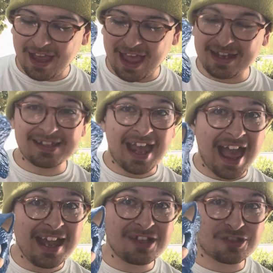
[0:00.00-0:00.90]
And his
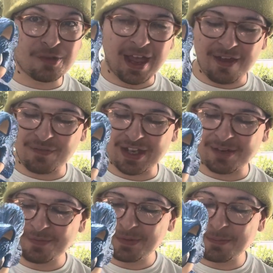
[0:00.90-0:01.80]
head is so heavy
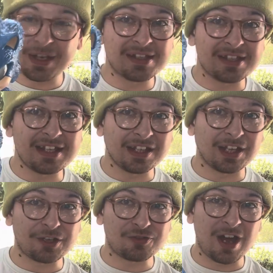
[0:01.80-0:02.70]
because of the
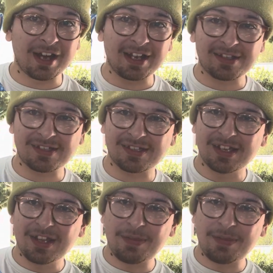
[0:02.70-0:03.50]
electronics